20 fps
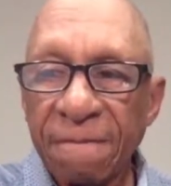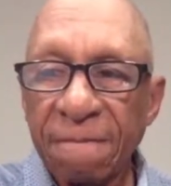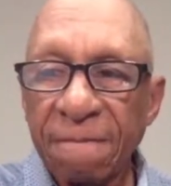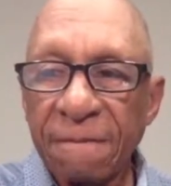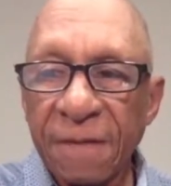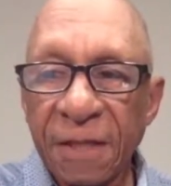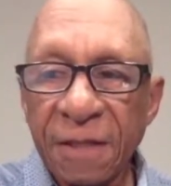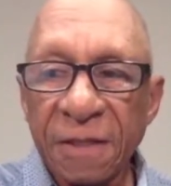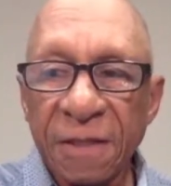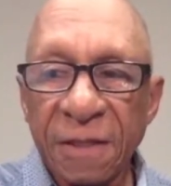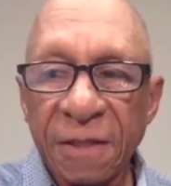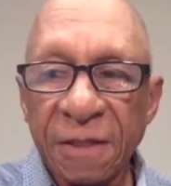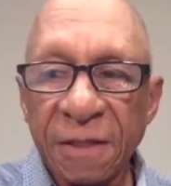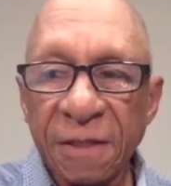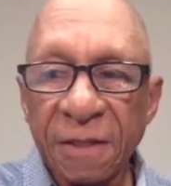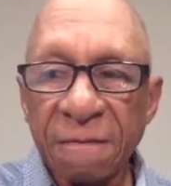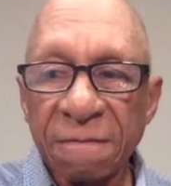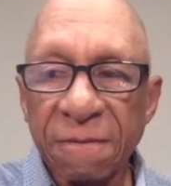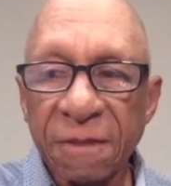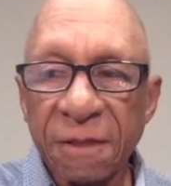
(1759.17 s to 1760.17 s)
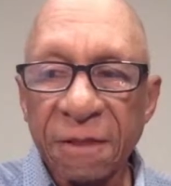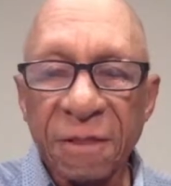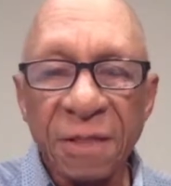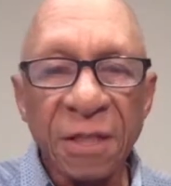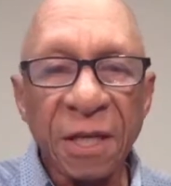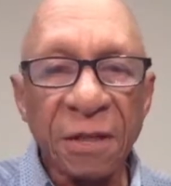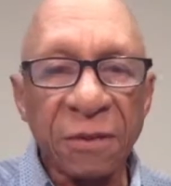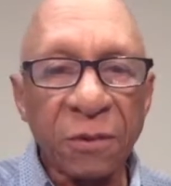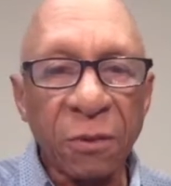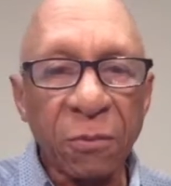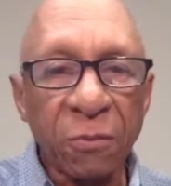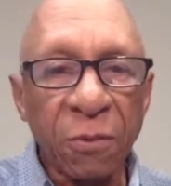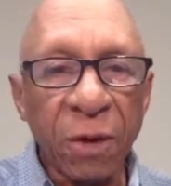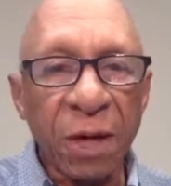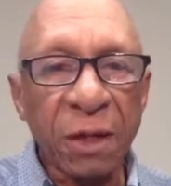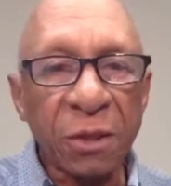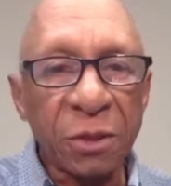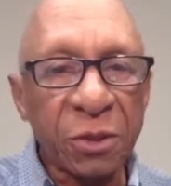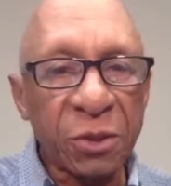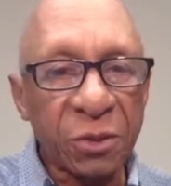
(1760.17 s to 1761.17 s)
this and to set the
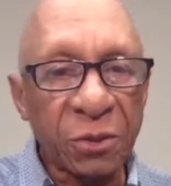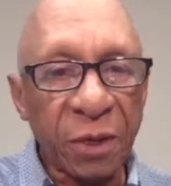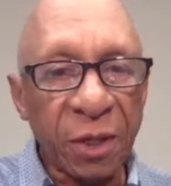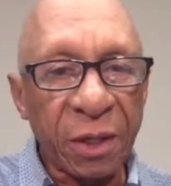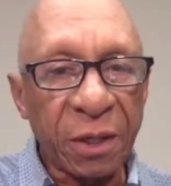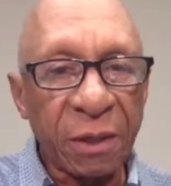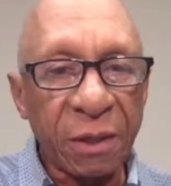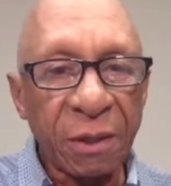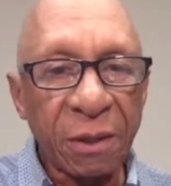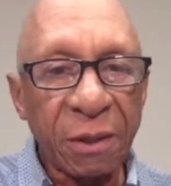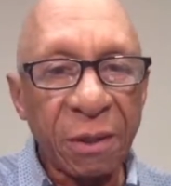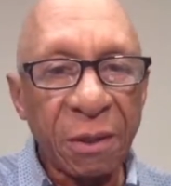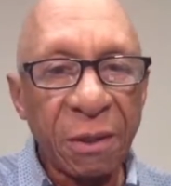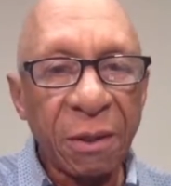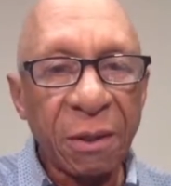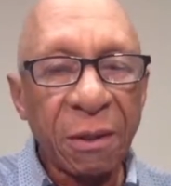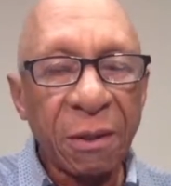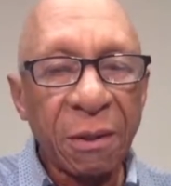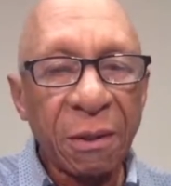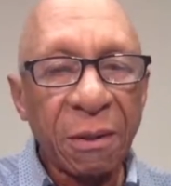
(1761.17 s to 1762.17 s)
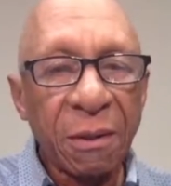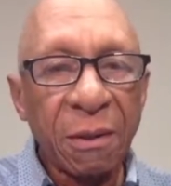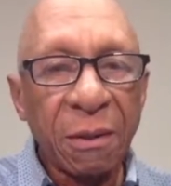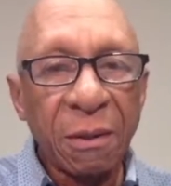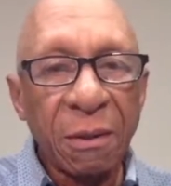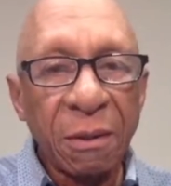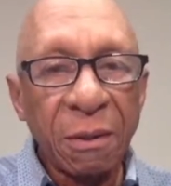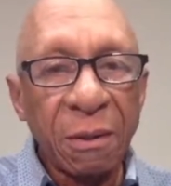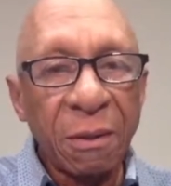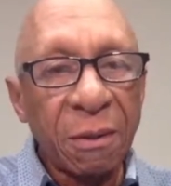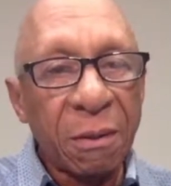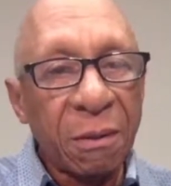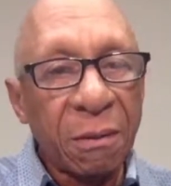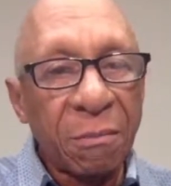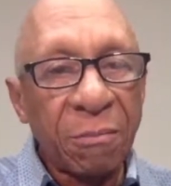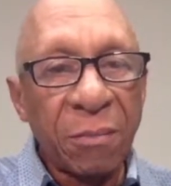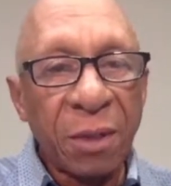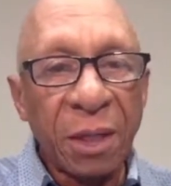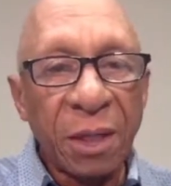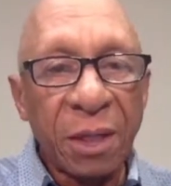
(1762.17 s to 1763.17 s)
record straight.
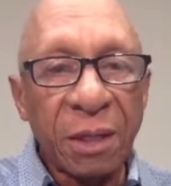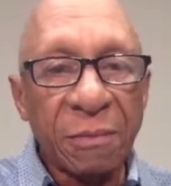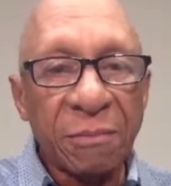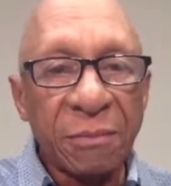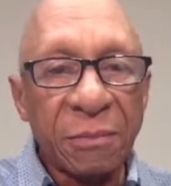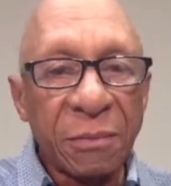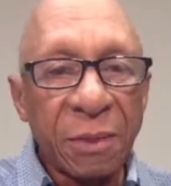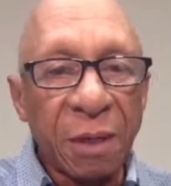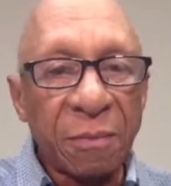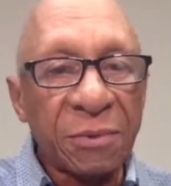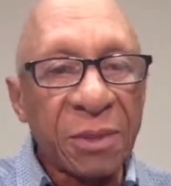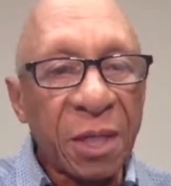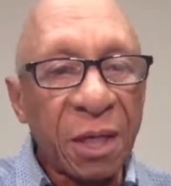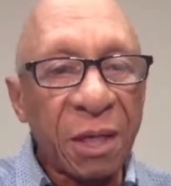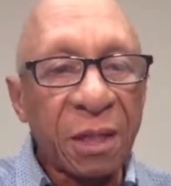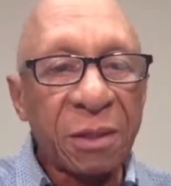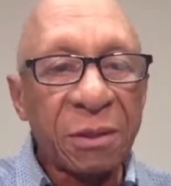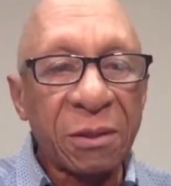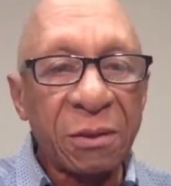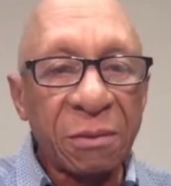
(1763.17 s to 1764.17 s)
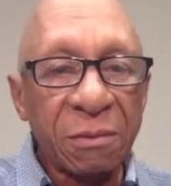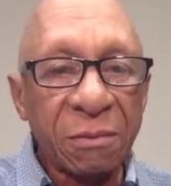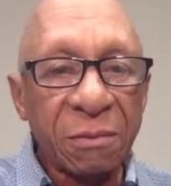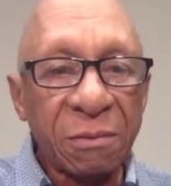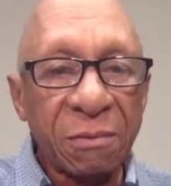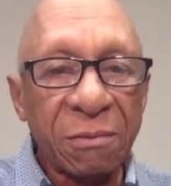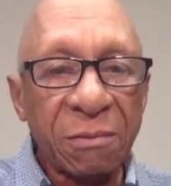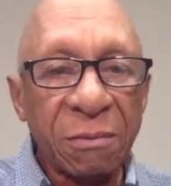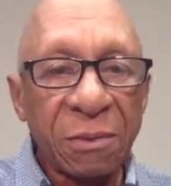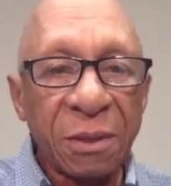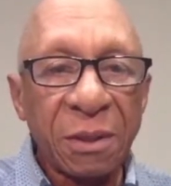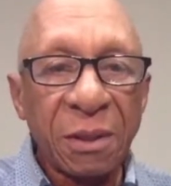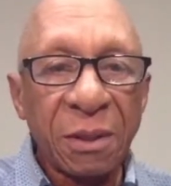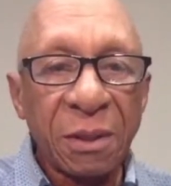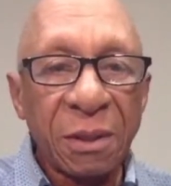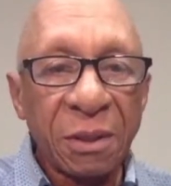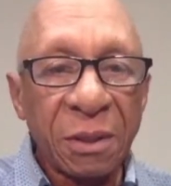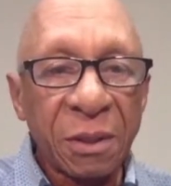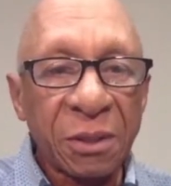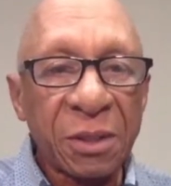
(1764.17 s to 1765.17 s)
But I'm telling you,
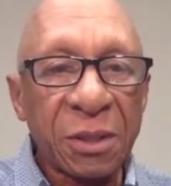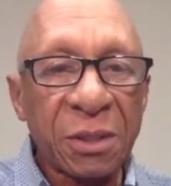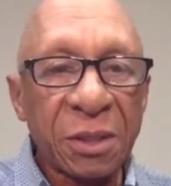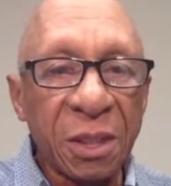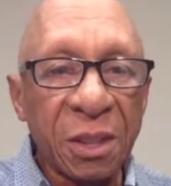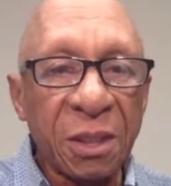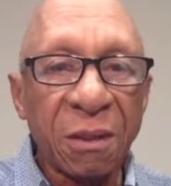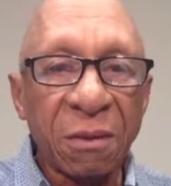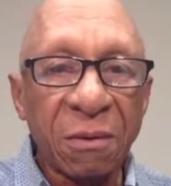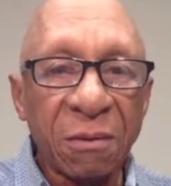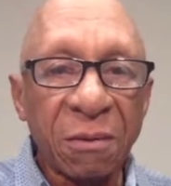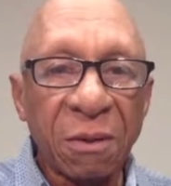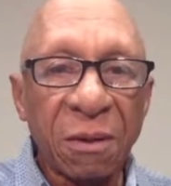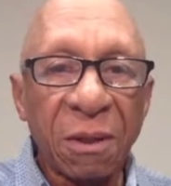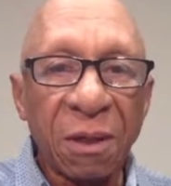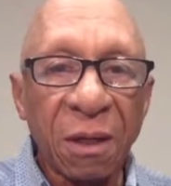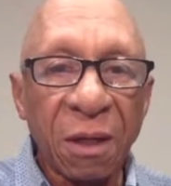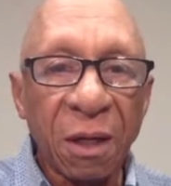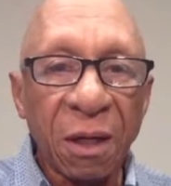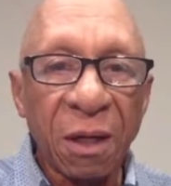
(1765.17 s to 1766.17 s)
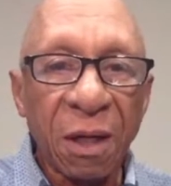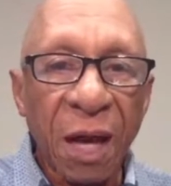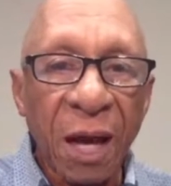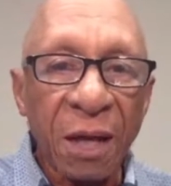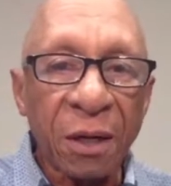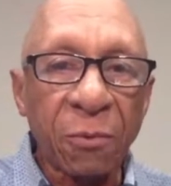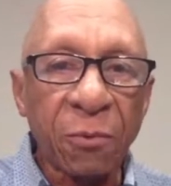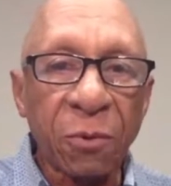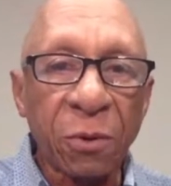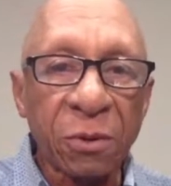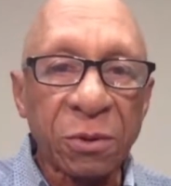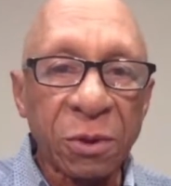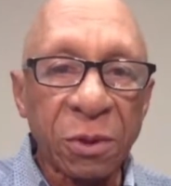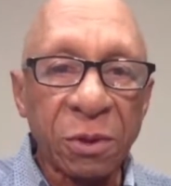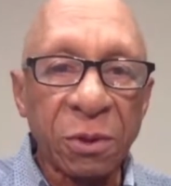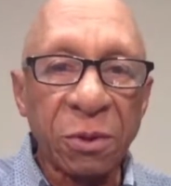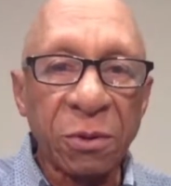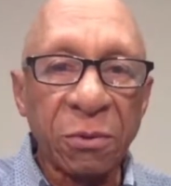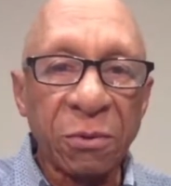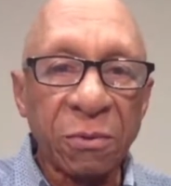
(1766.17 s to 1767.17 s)
there's still a lot of work to
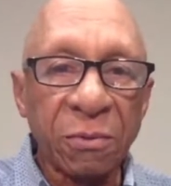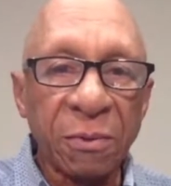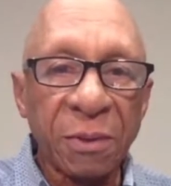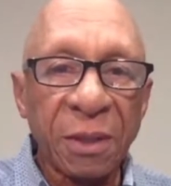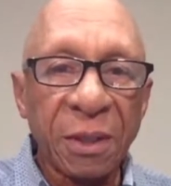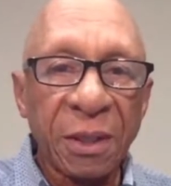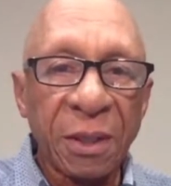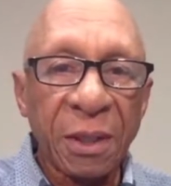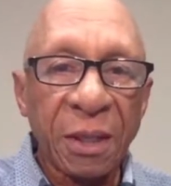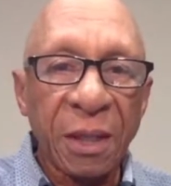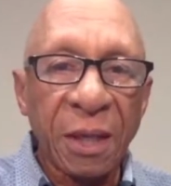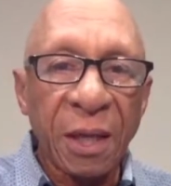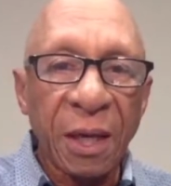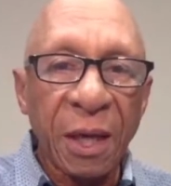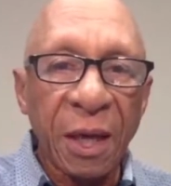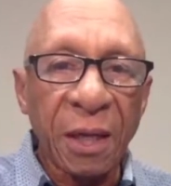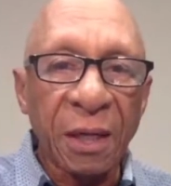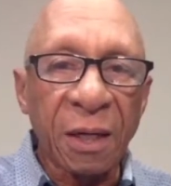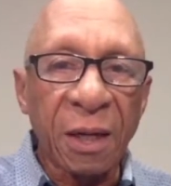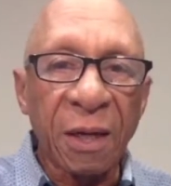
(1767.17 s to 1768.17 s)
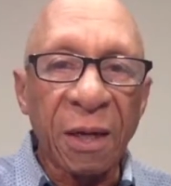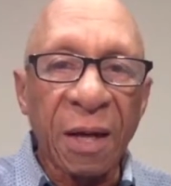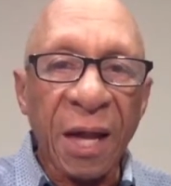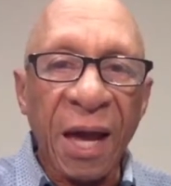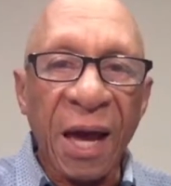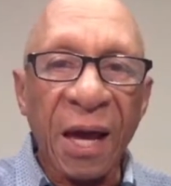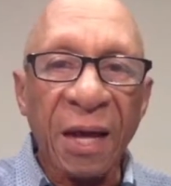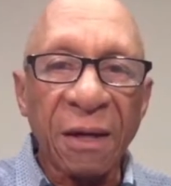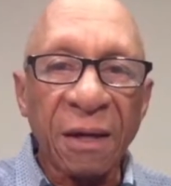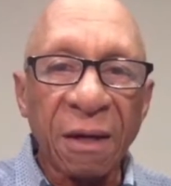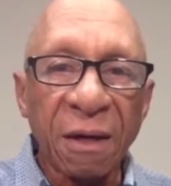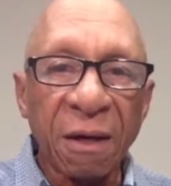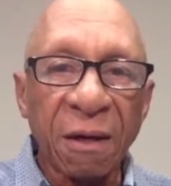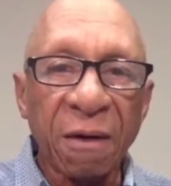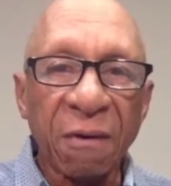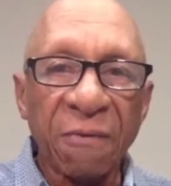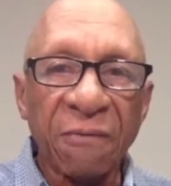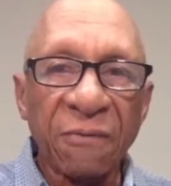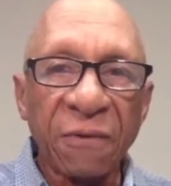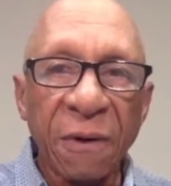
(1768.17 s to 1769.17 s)
do and a lot
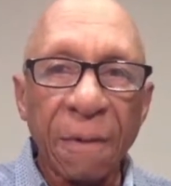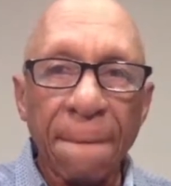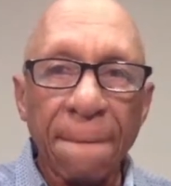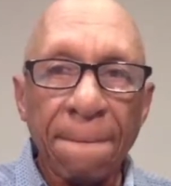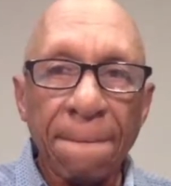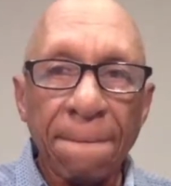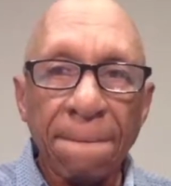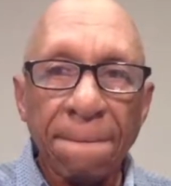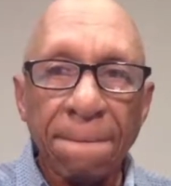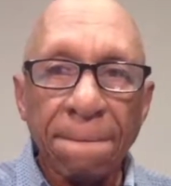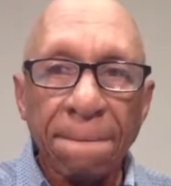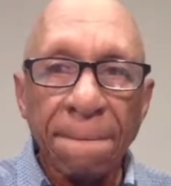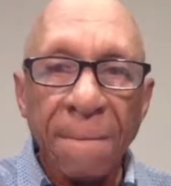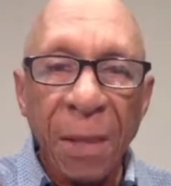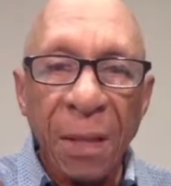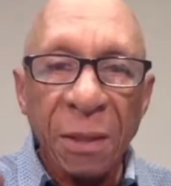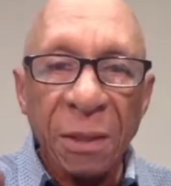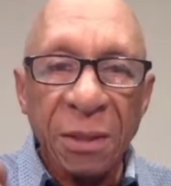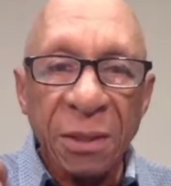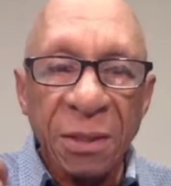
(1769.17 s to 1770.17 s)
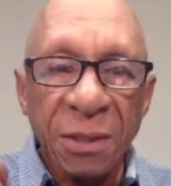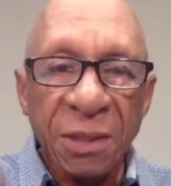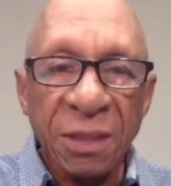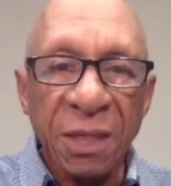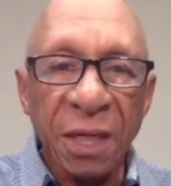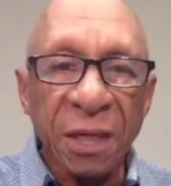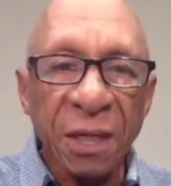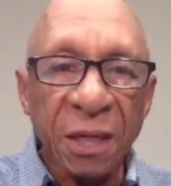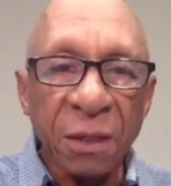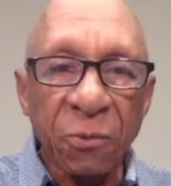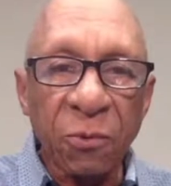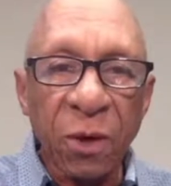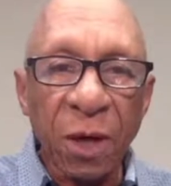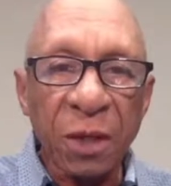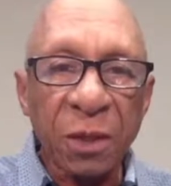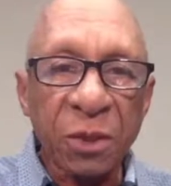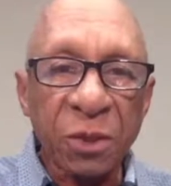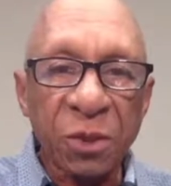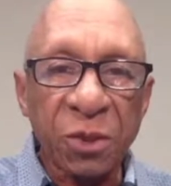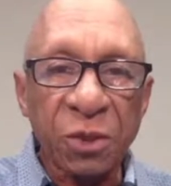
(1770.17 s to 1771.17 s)
of setting
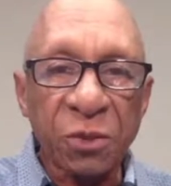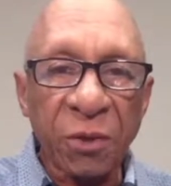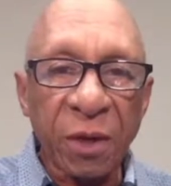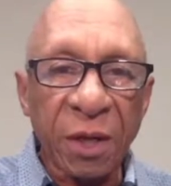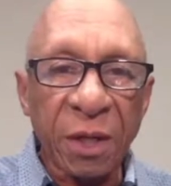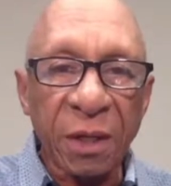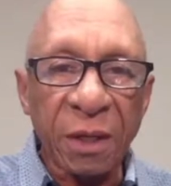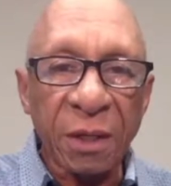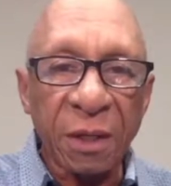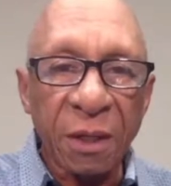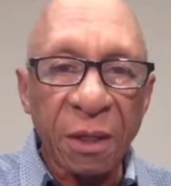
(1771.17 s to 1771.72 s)
records straight